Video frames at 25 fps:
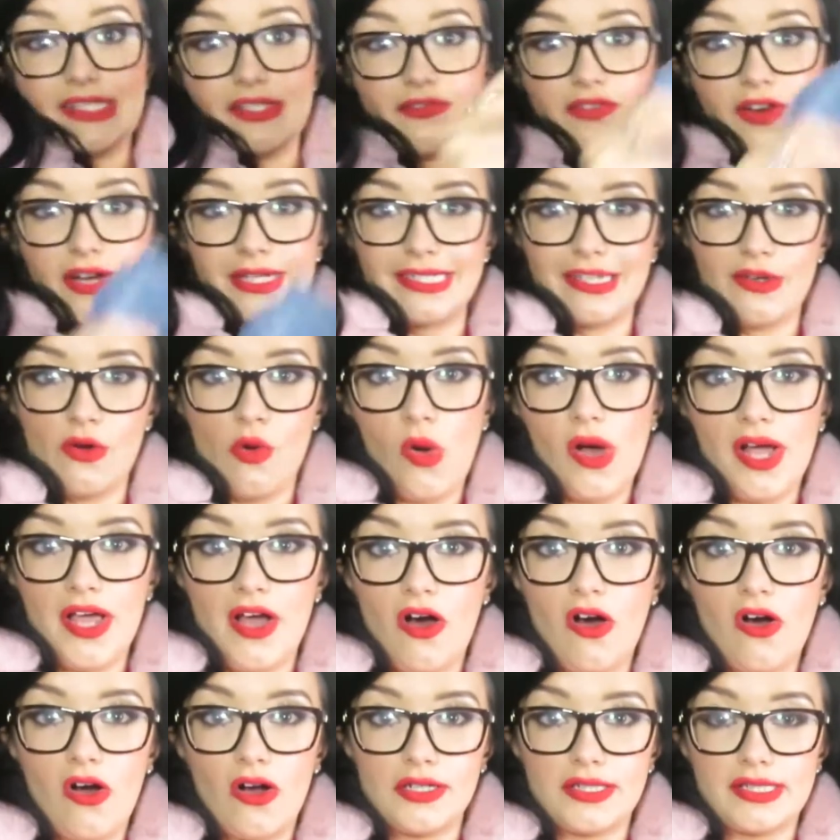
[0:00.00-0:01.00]
to find it quite
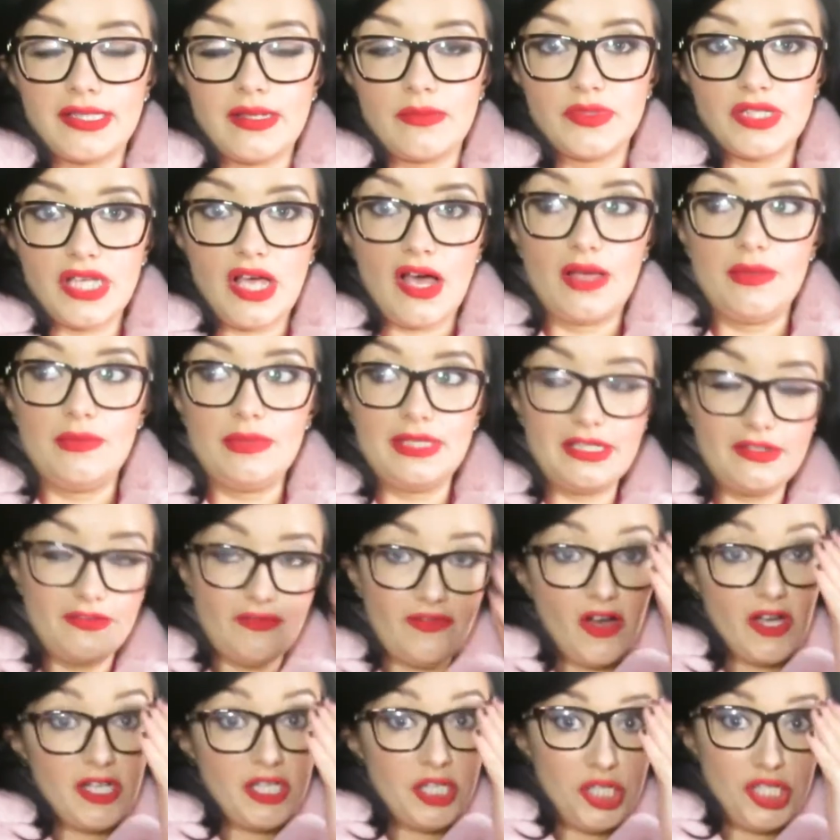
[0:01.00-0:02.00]
hard sometimes to
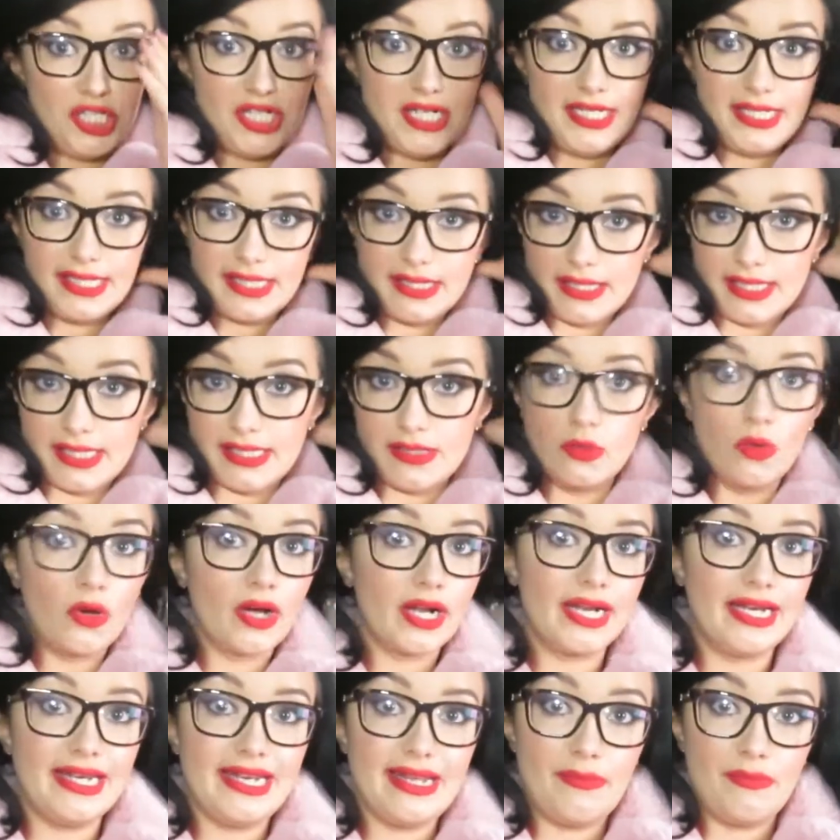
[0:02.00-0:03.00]
find jeans that are still
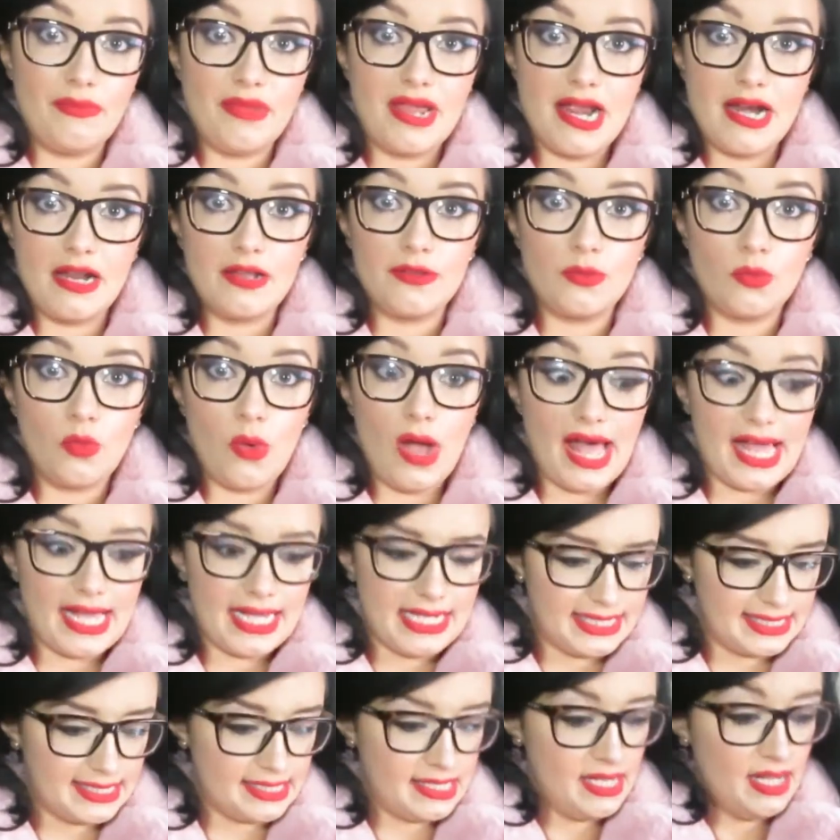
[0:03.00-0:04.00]
going to knit me in at the
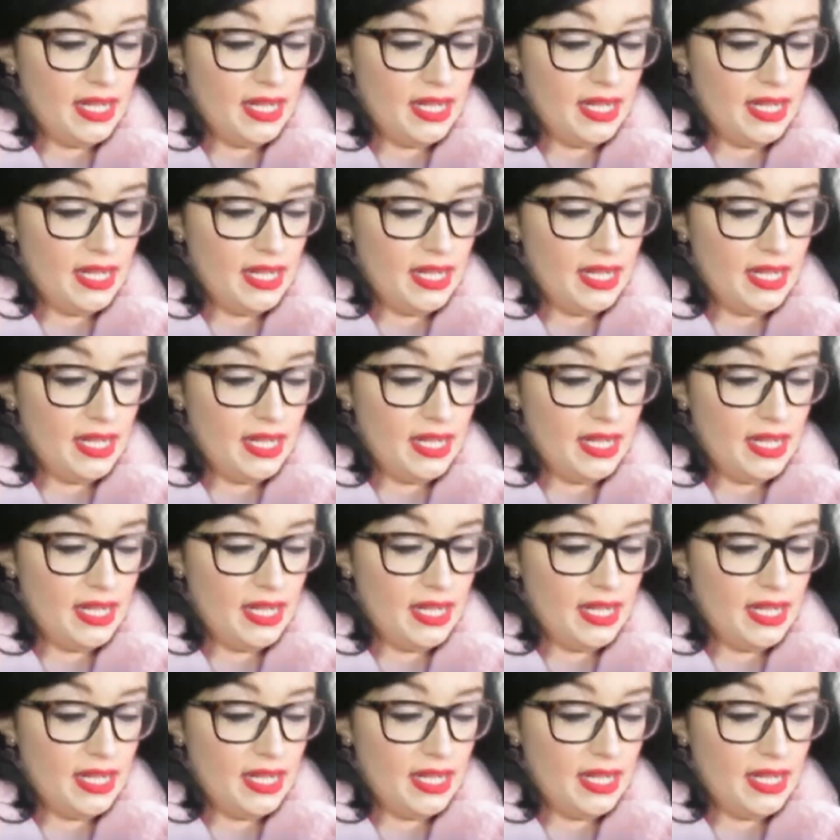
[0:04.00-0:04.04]
waist,